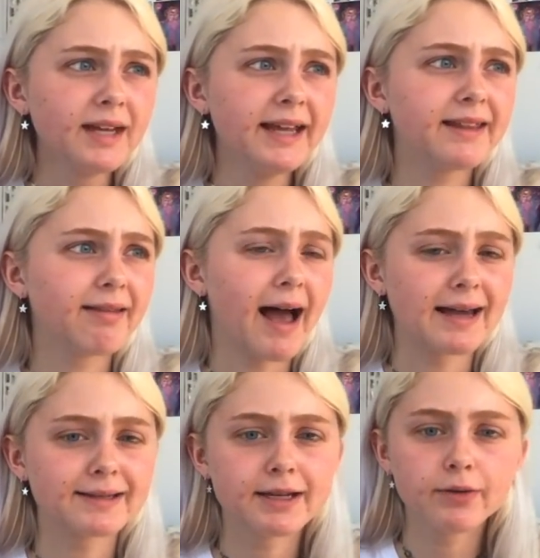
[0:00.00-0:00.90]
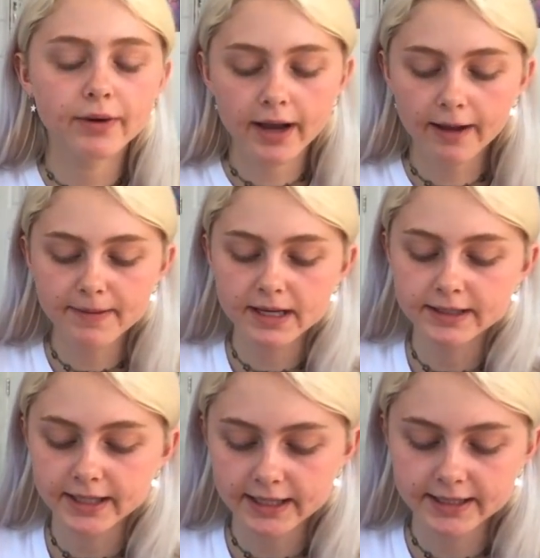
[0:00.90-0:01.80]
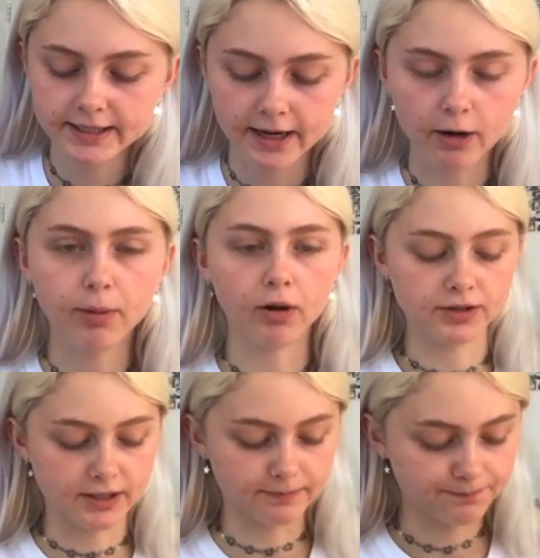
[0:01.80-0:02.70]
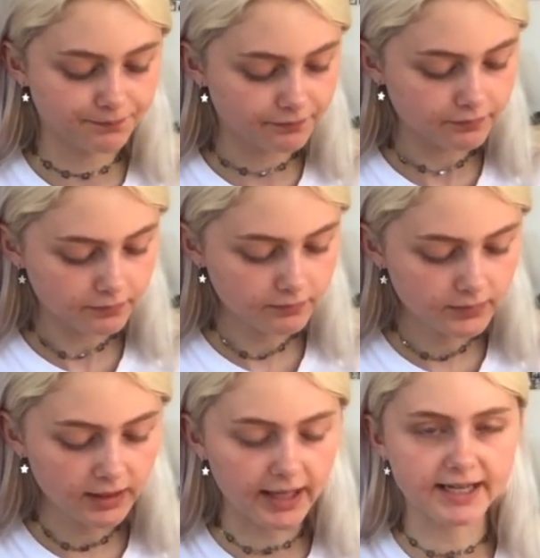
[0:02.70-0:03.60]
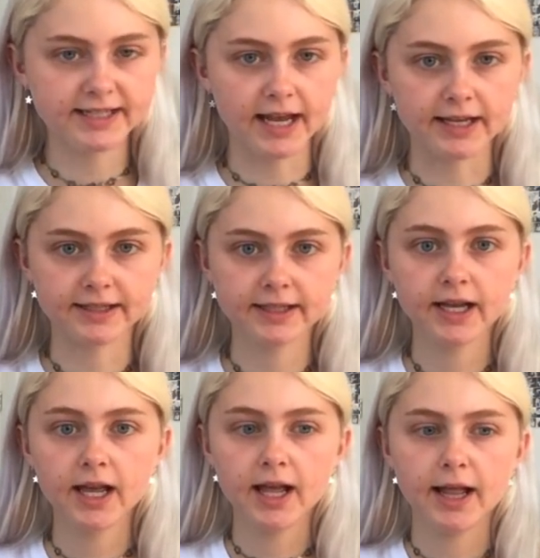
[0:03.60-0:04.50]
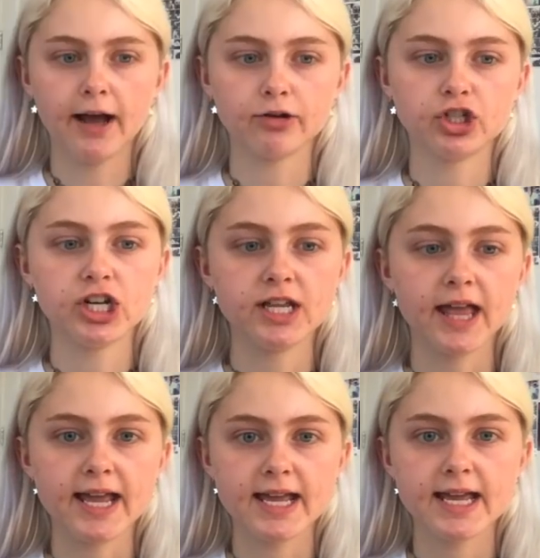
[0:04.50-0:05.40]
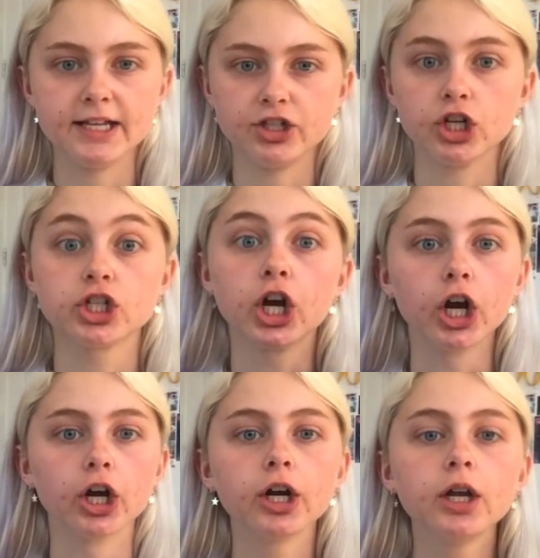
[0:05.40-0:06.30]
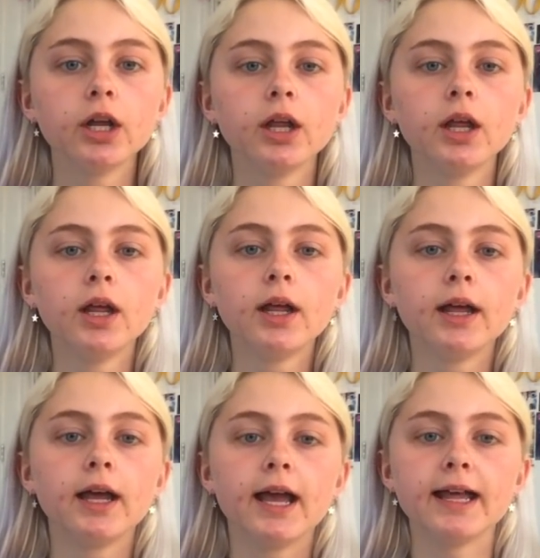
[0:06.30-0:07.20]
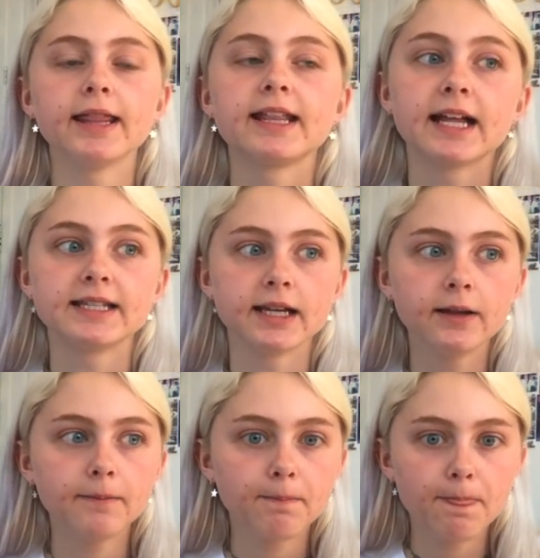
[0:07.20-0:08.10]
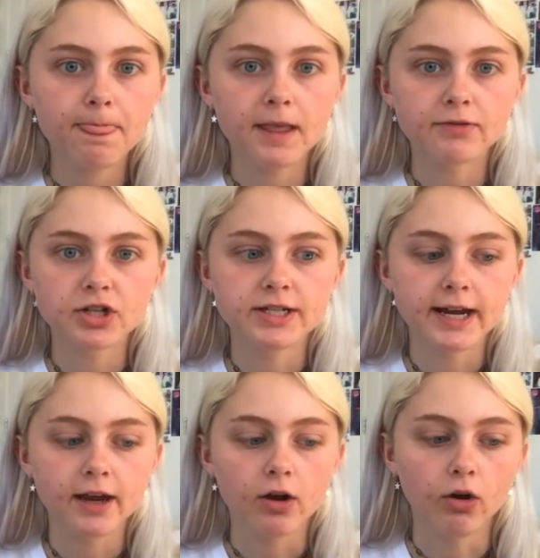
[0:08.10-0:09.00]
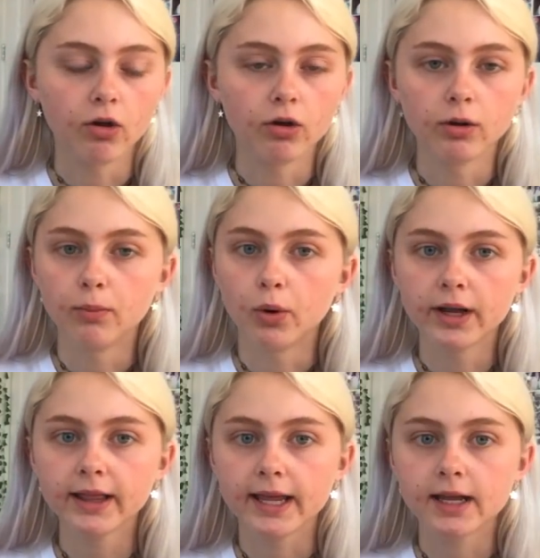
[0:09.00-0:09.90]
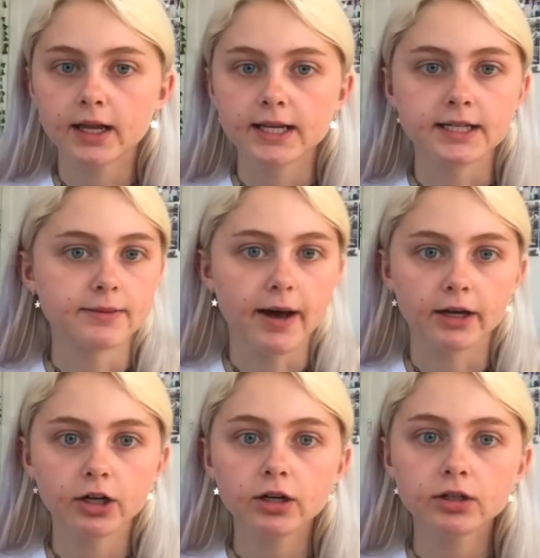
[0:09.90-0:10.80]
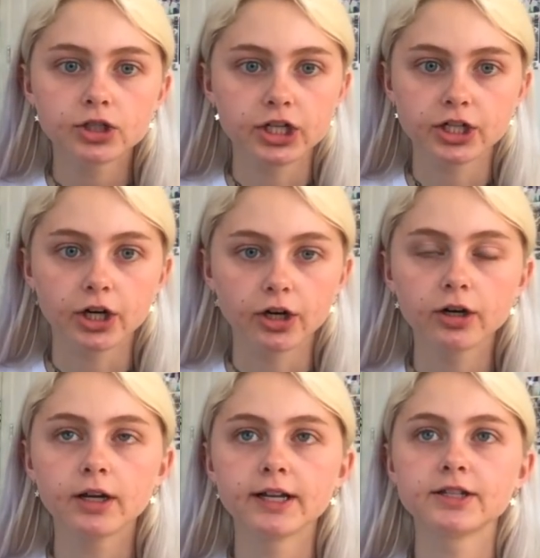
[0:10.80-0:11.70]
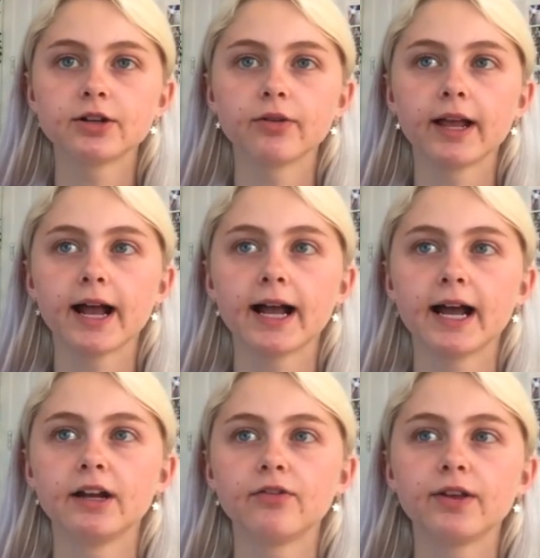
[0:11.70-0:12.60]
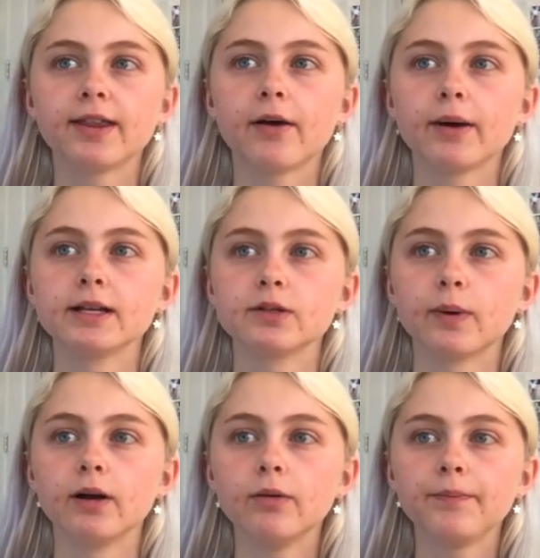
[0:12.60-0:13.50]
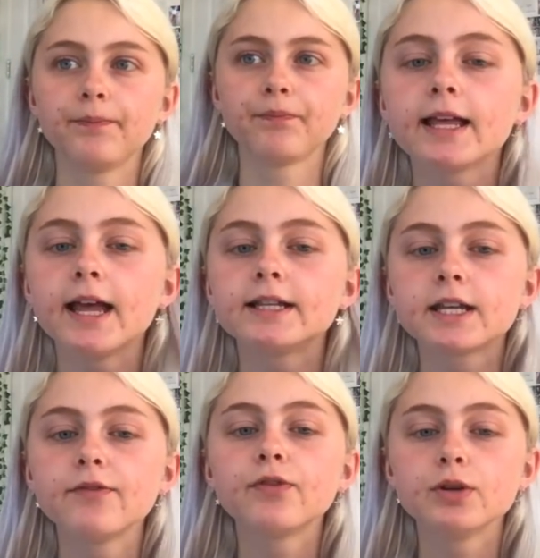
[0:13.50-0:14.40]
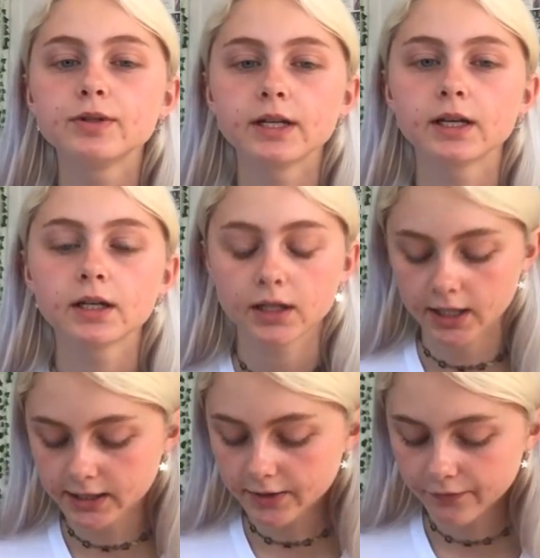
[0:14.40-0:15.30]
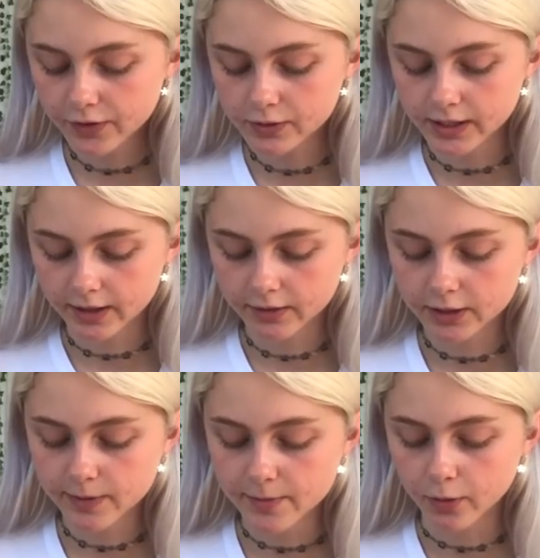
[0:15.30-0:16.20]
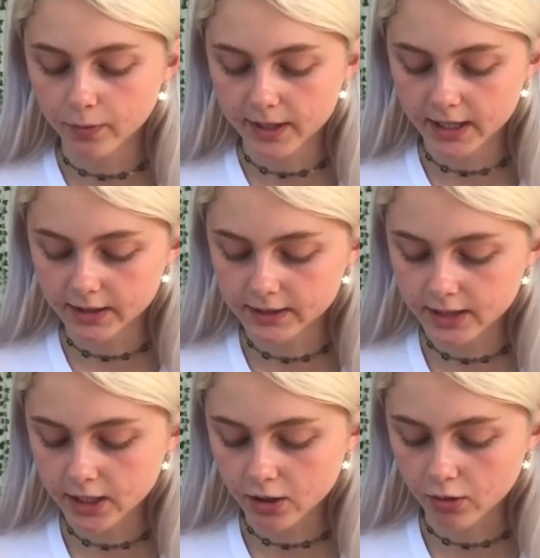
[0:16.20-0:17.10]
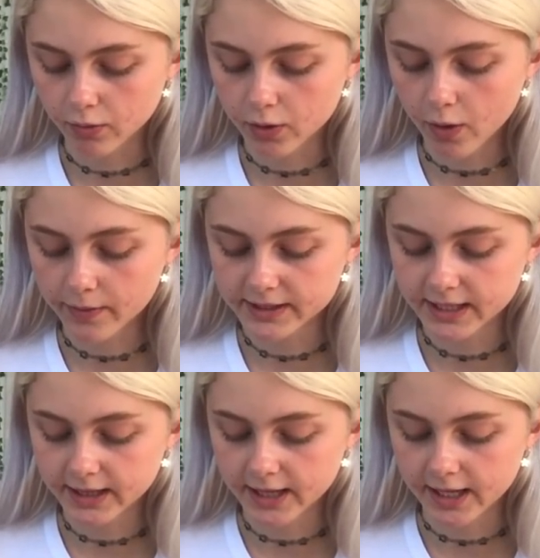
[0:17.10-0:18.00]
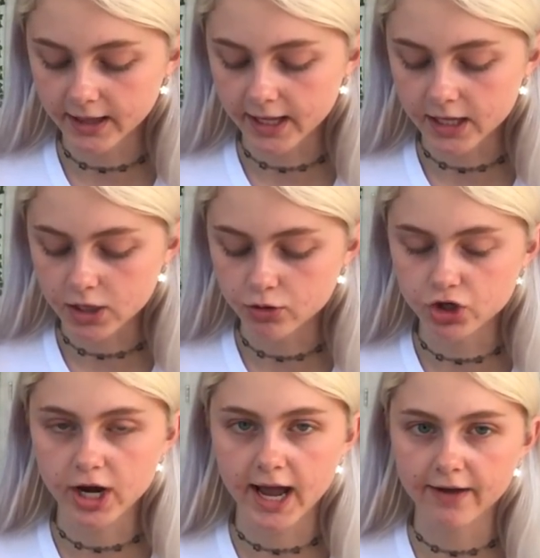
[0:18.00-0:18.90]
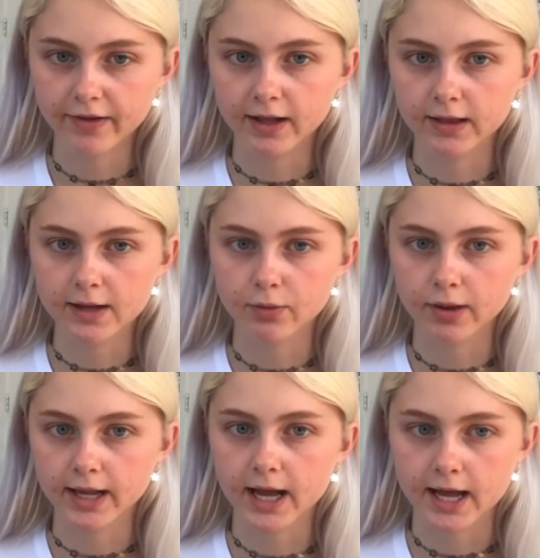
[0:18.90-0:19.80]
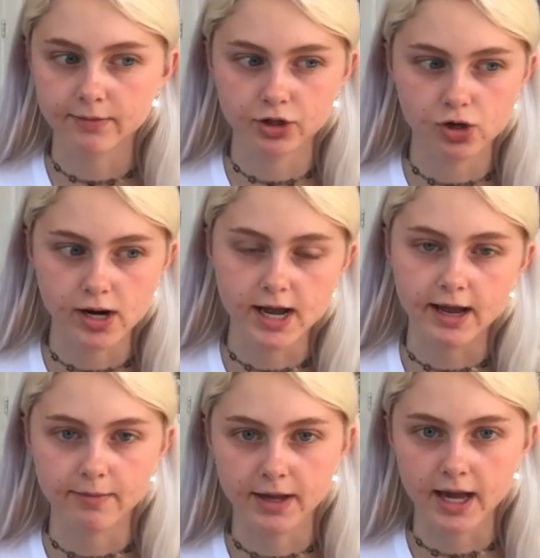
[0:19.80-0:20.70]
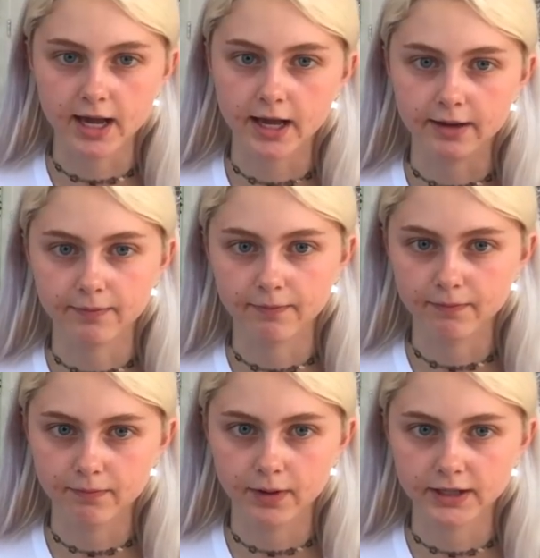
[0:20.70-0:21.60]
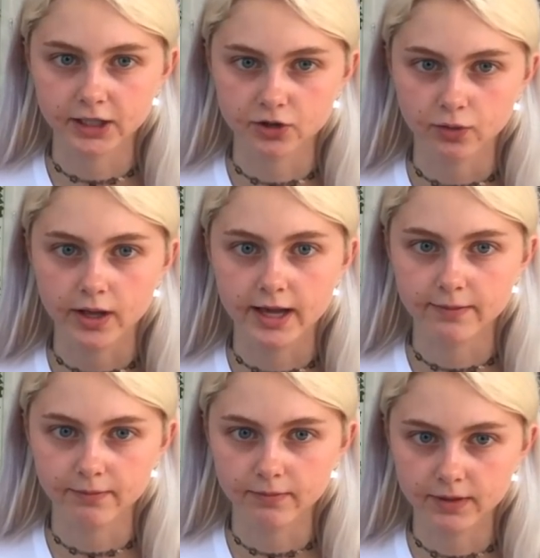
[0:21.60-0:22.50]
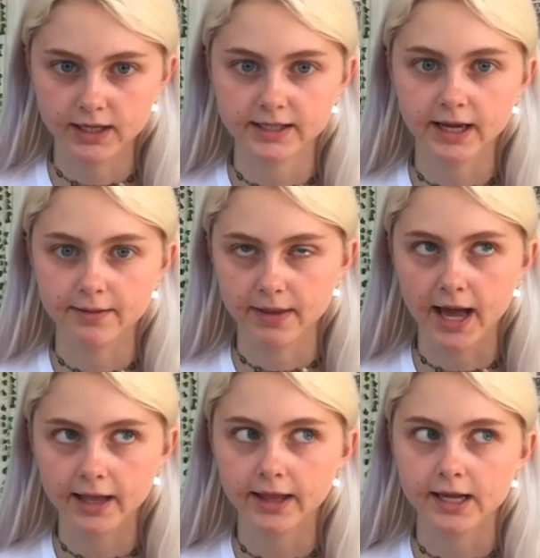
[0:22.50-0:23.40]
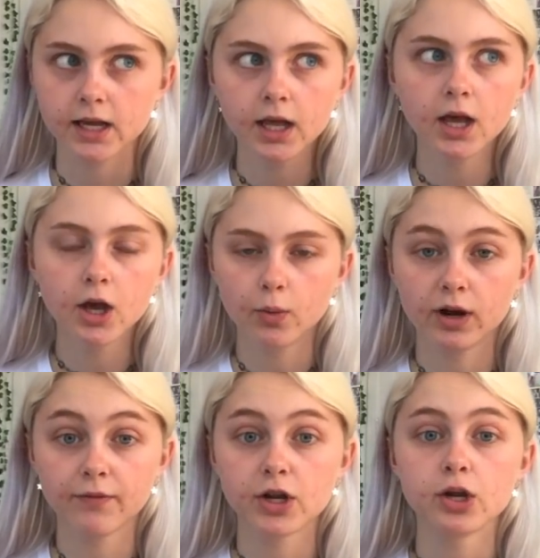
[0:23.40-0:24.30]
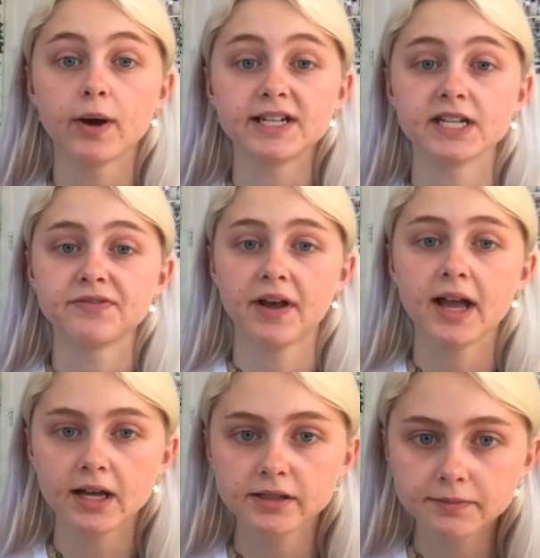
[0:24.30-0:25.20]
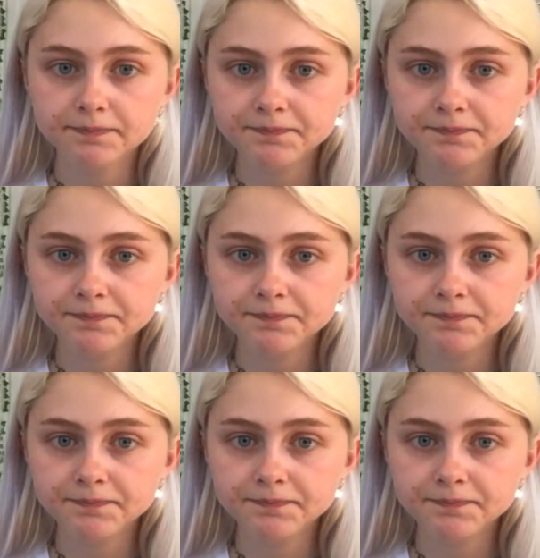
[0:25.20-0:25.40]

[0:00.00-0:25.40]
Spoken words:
in the last Q&A because, like, Sarah Paulson, like, says how she, like, is just her. And, like, that's it. If she's dating a girl or a boy, like, it doesn't matter. She's her. And so, like, I kind of feel that way as well. It's confusing. It's confusing to people because, you know, you always think that, like, you should have, like, a label. Like, I am straight. I am gay. I am bisexual. I am this. I am that. Like, whatever you identify as